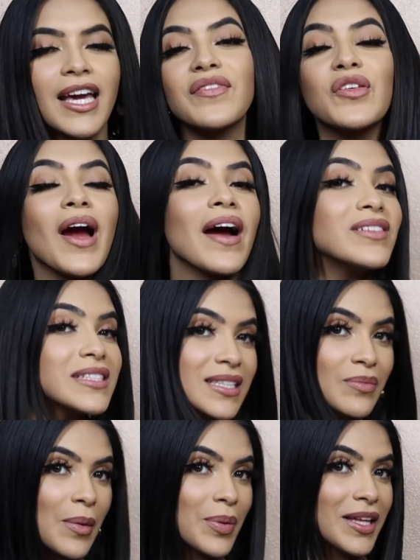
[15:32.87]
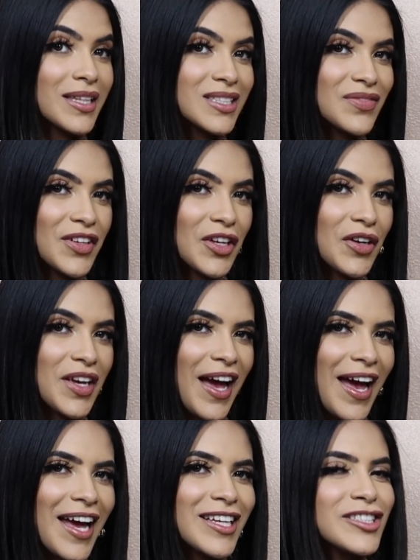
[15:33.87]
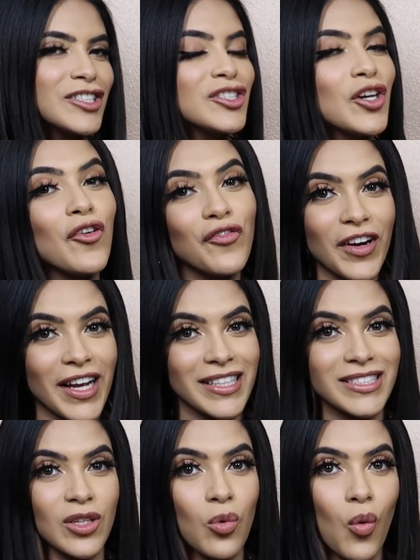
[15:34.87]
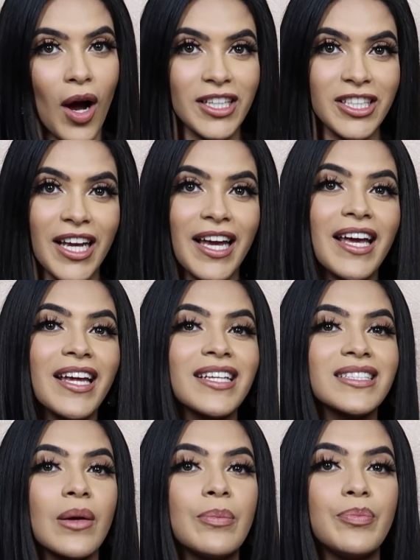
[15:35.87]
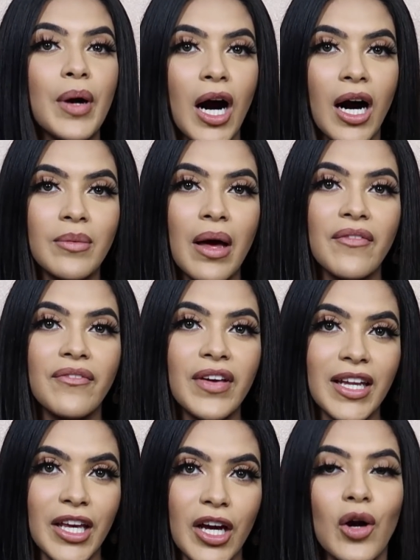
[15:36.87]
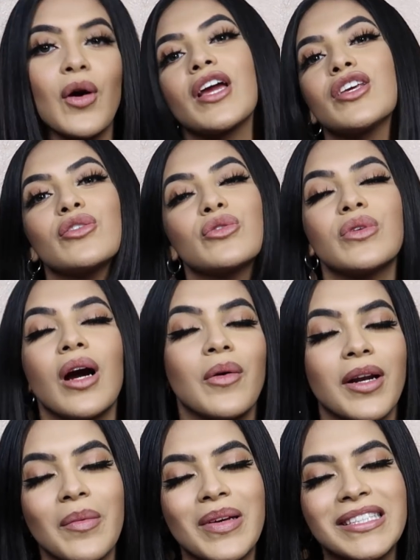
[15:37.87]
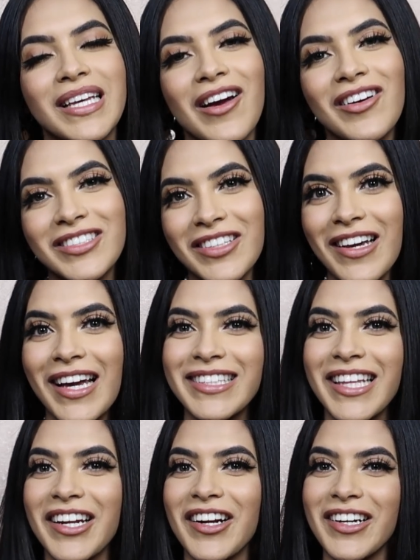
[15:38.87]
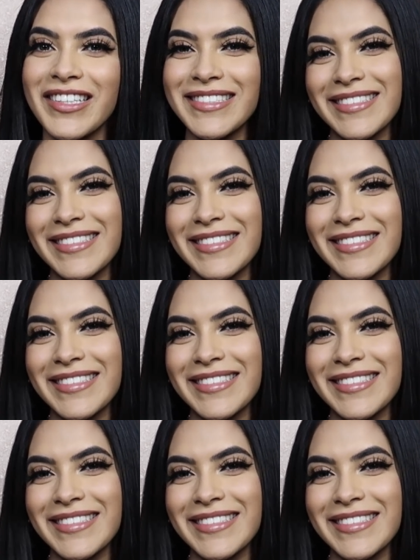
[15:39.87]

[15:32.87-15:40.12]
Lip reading: If you haven't seen my playlist video yet, don't forget to watch it. It is a bomb video and you do not want to miss it. I'll see you guys later.